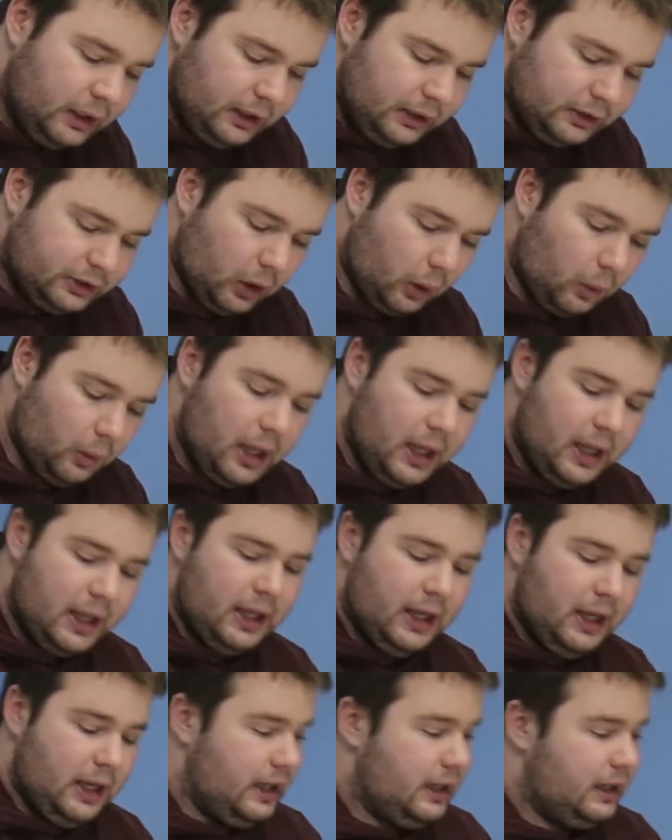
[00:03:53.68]
So
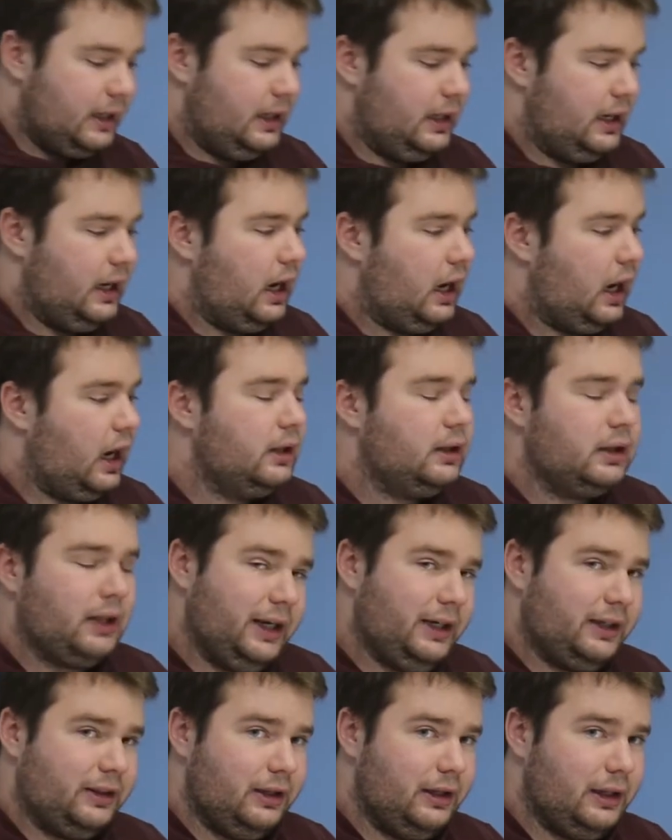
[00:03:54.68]

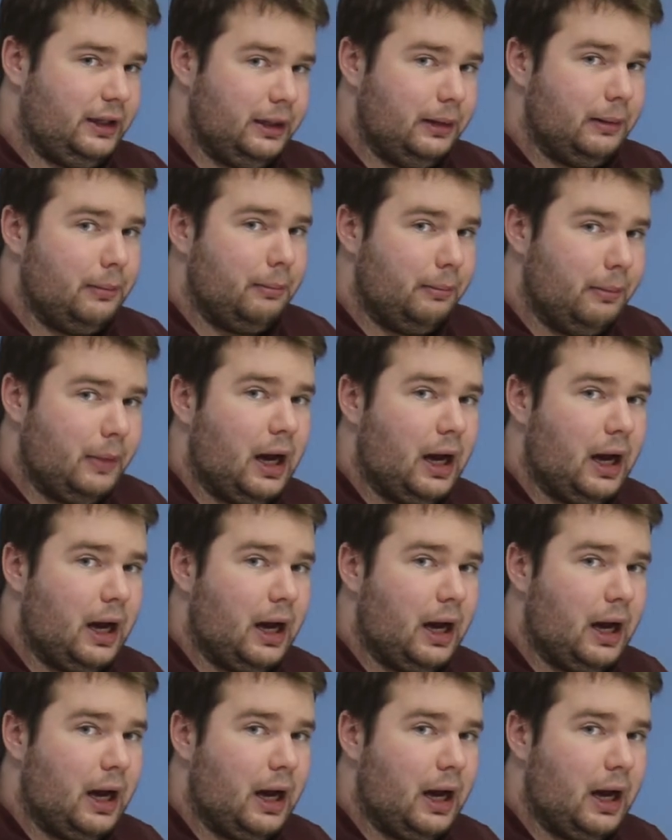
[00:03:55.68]
unlike the